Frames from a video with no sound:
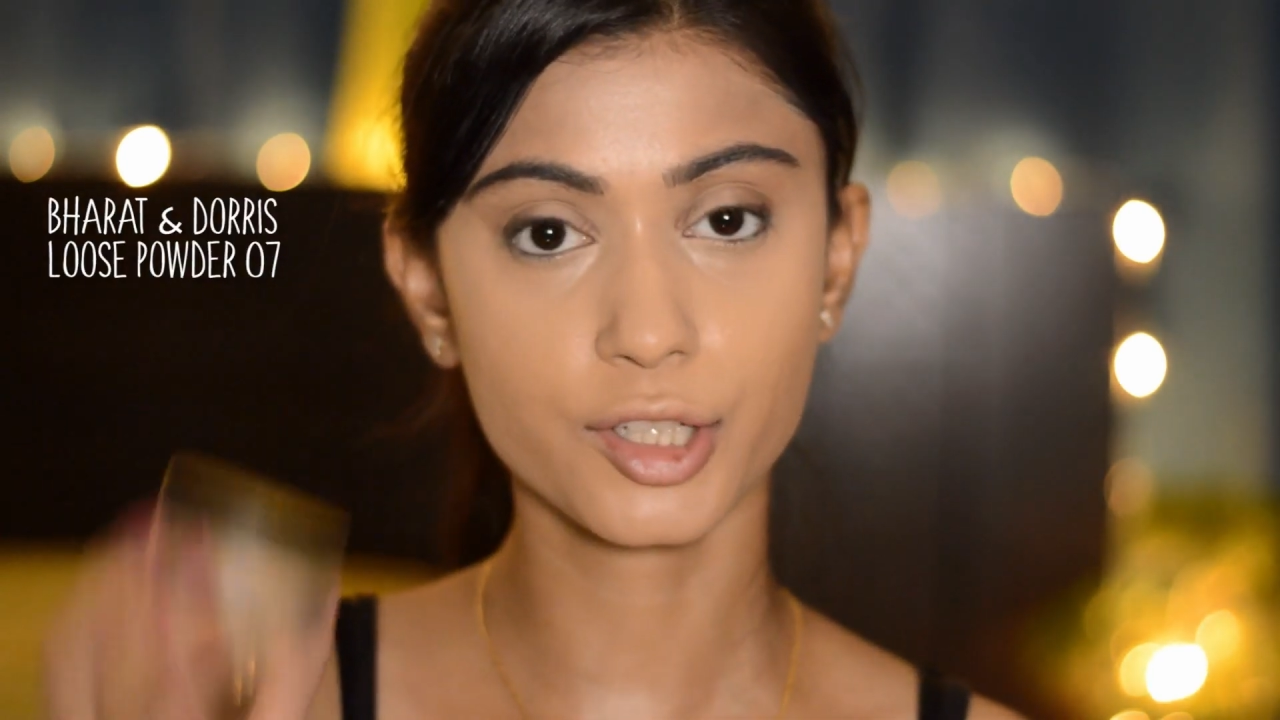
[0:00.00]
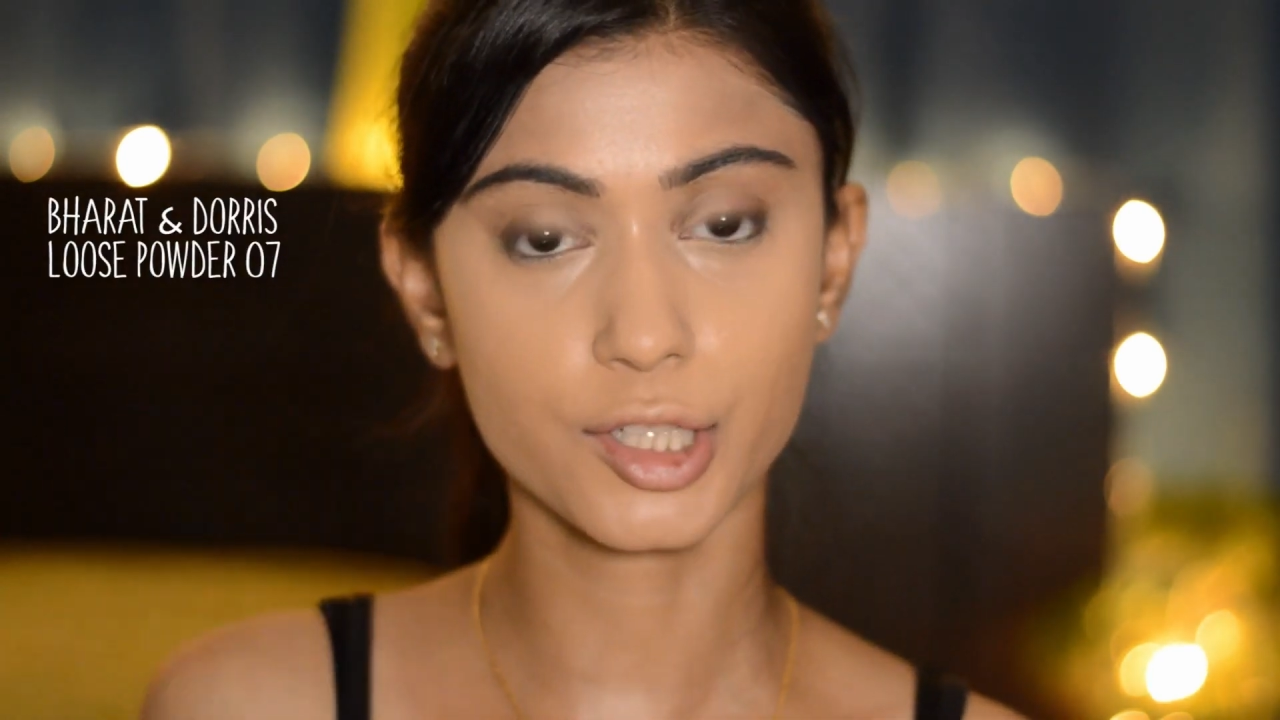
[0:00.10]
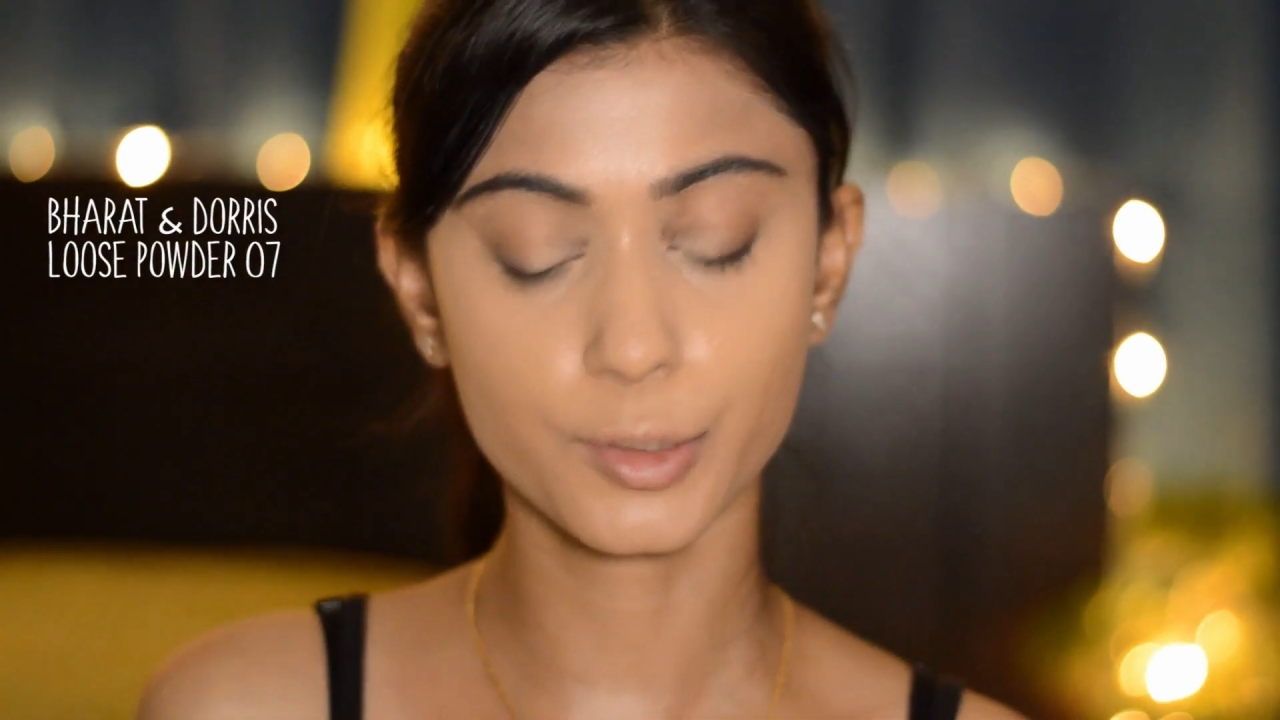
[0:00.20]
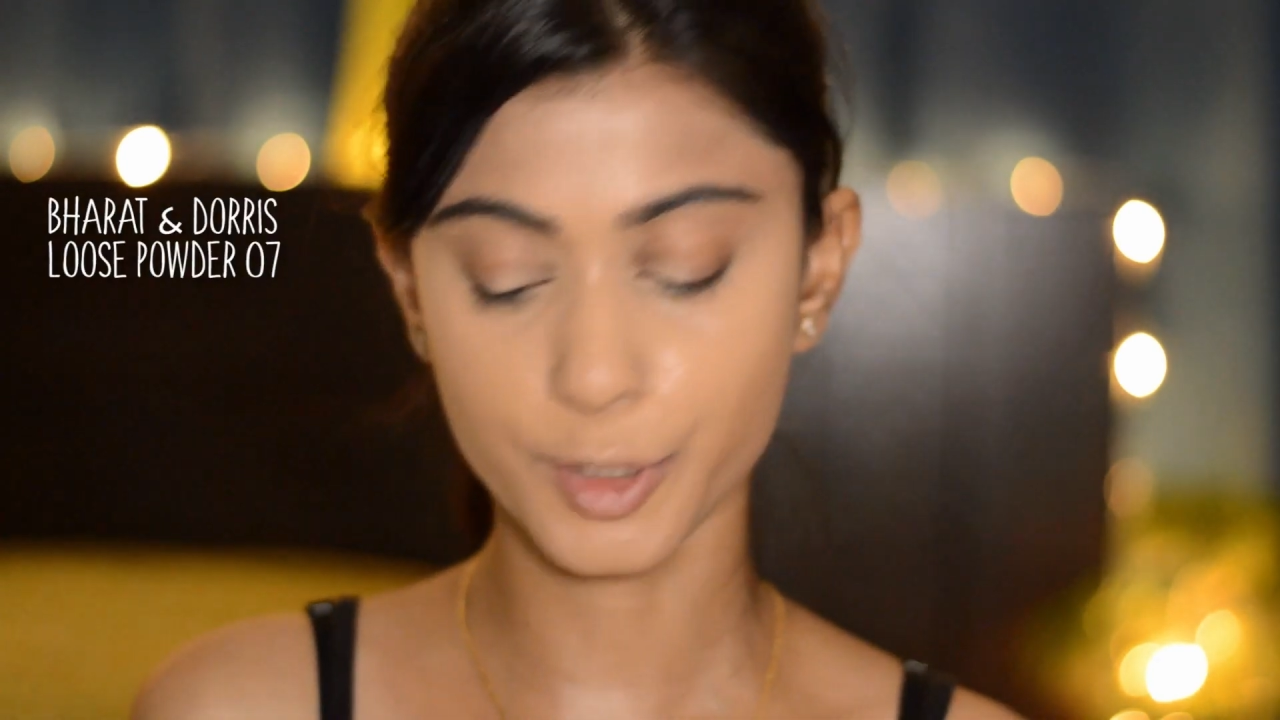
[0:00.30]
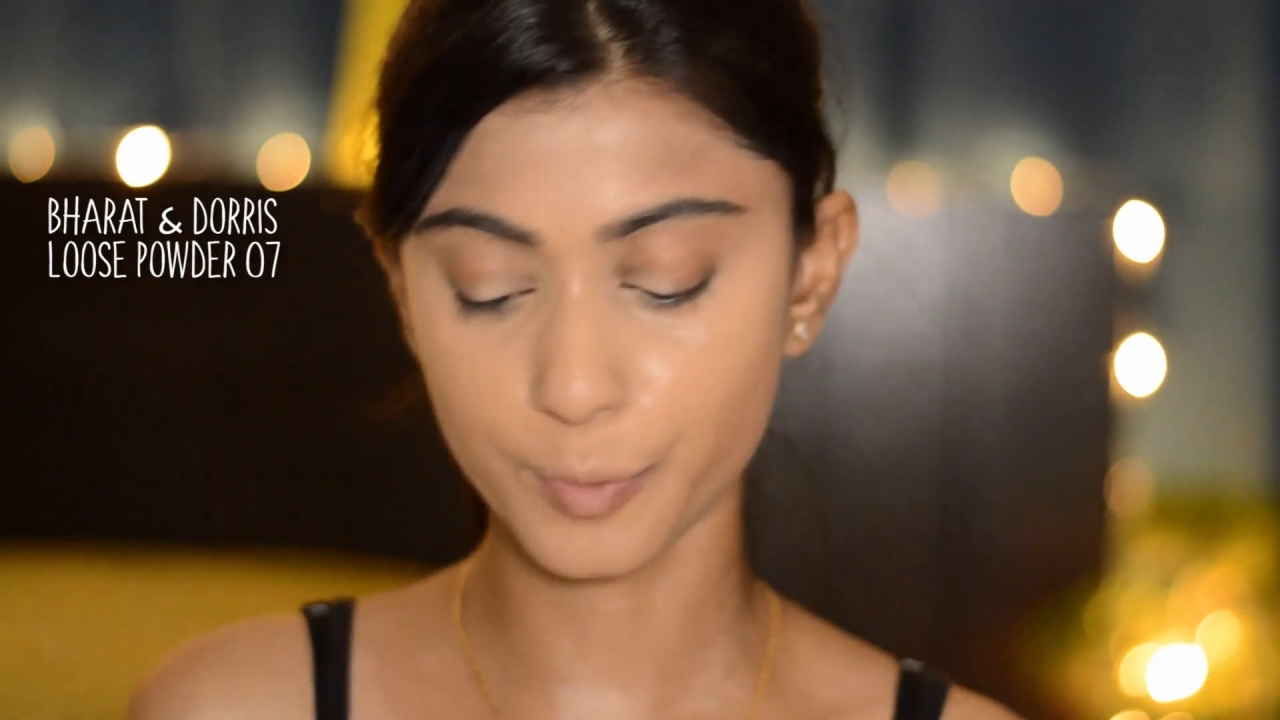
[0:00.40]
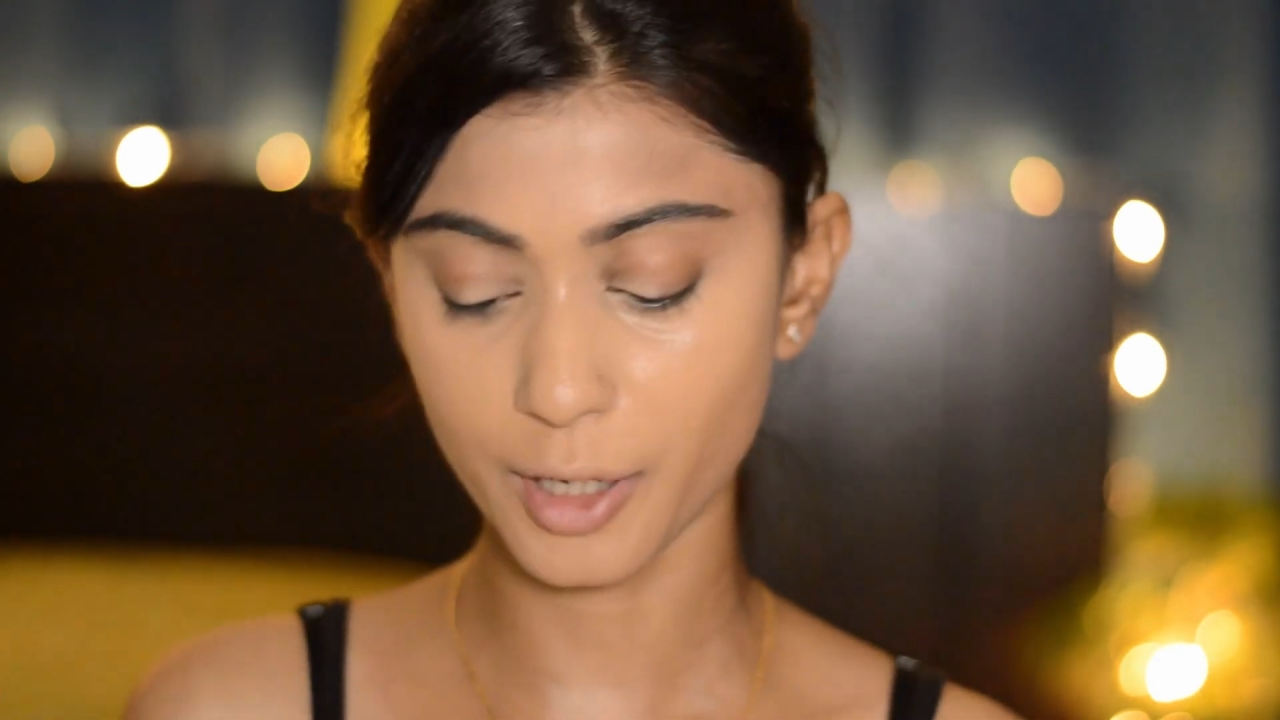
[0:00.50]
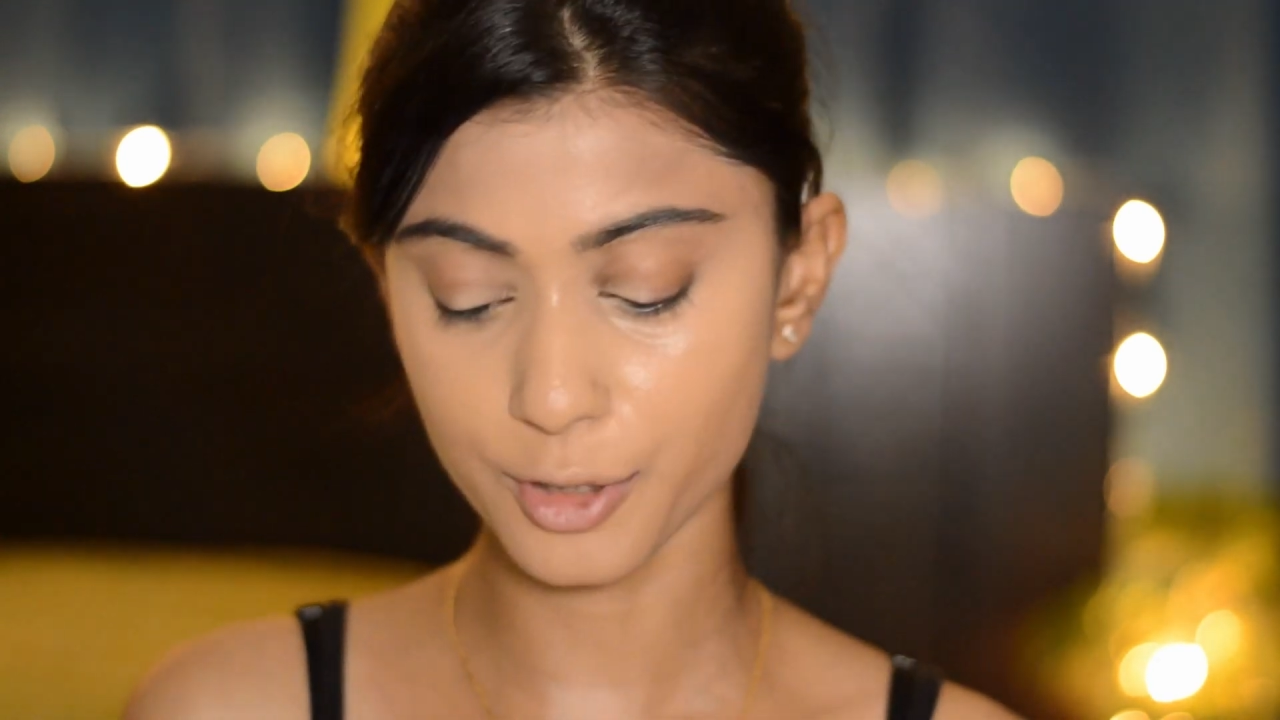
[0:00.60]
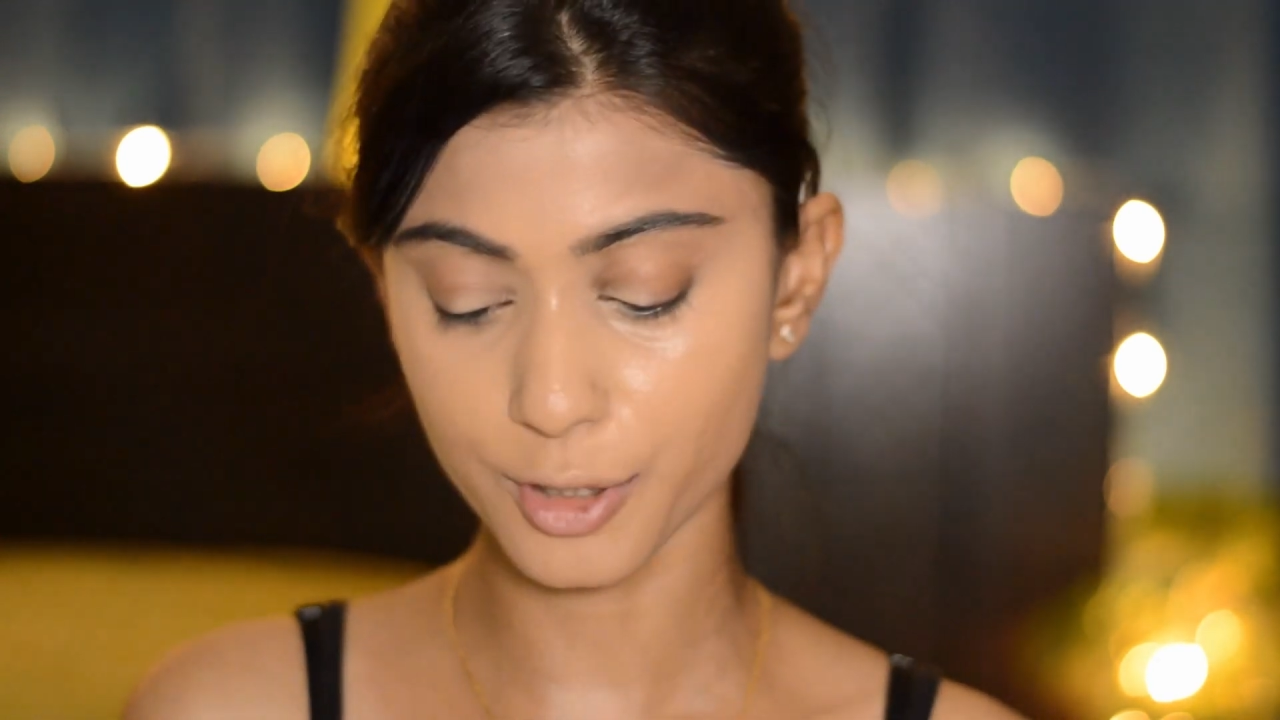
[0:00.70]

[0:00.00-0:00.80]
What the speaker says: loose powder,